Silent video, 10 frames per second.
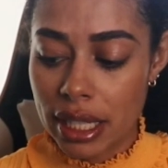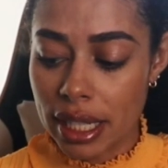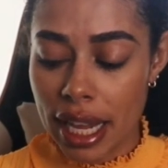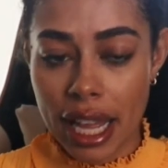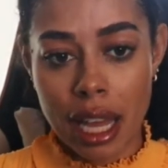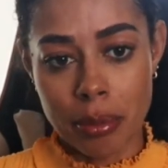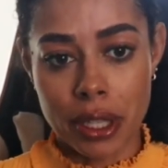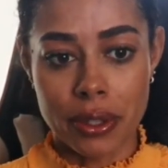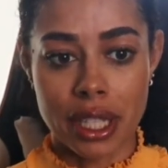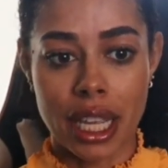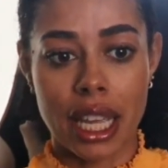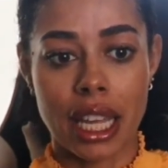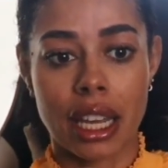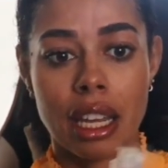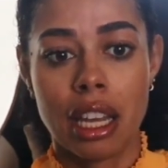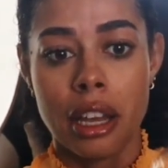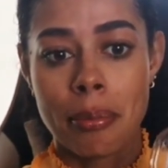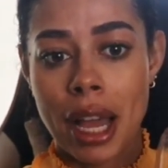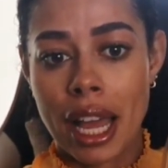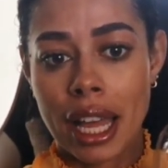Today I'm using
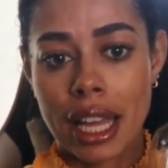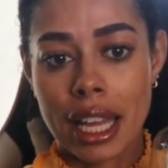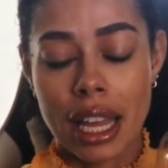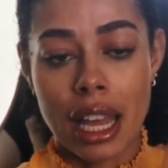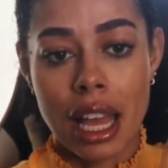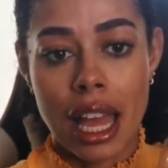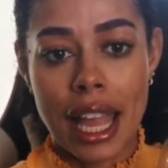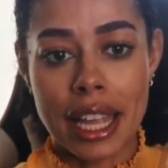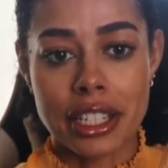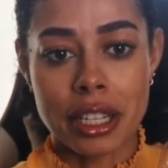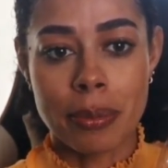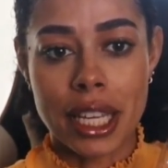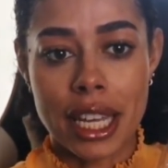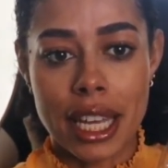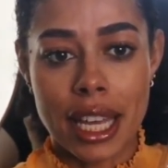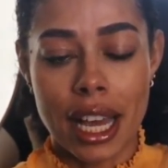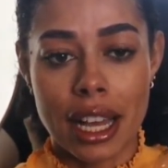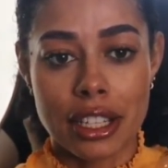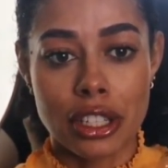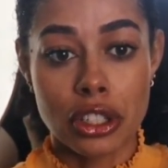my HEB
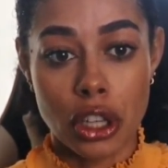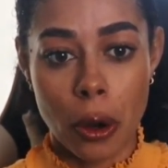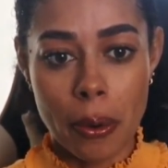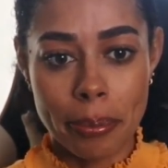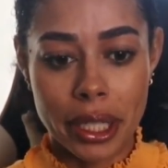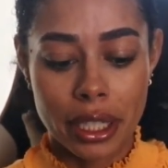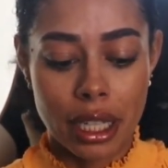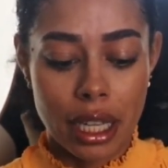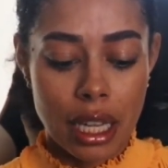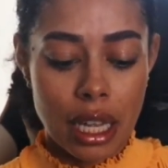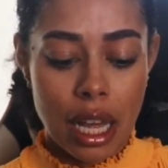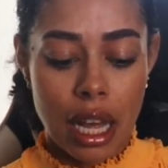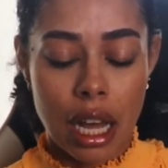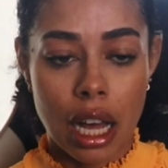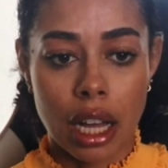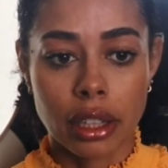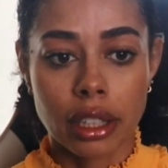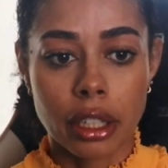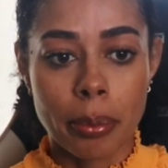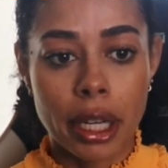soap, a
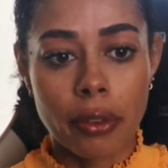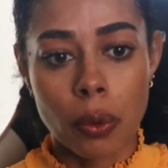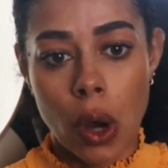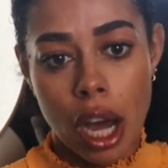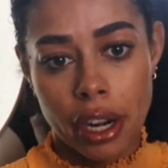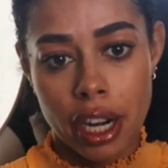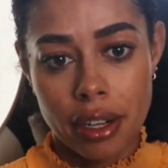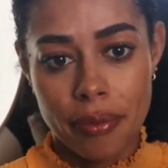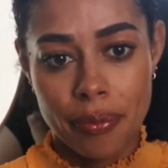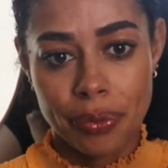little bit of water,